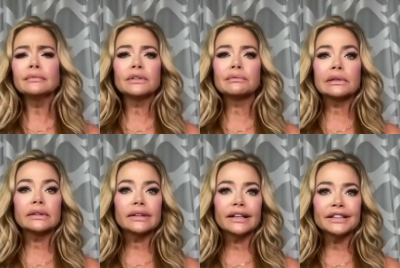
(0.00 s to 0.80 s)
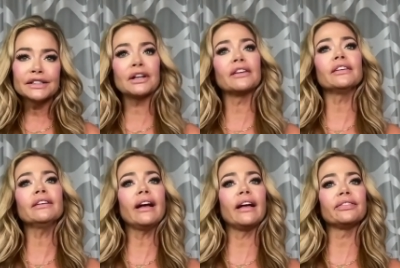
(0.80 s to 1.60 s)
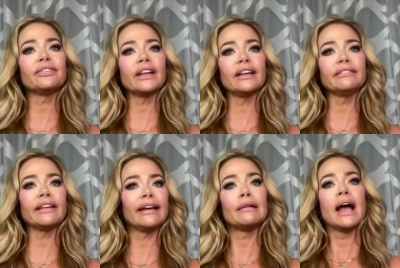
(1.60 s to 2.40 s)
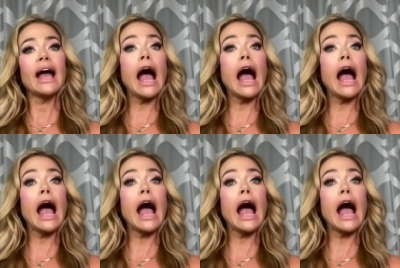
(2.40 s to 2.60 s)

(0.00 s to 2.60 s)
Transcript: don't really like each other, and then they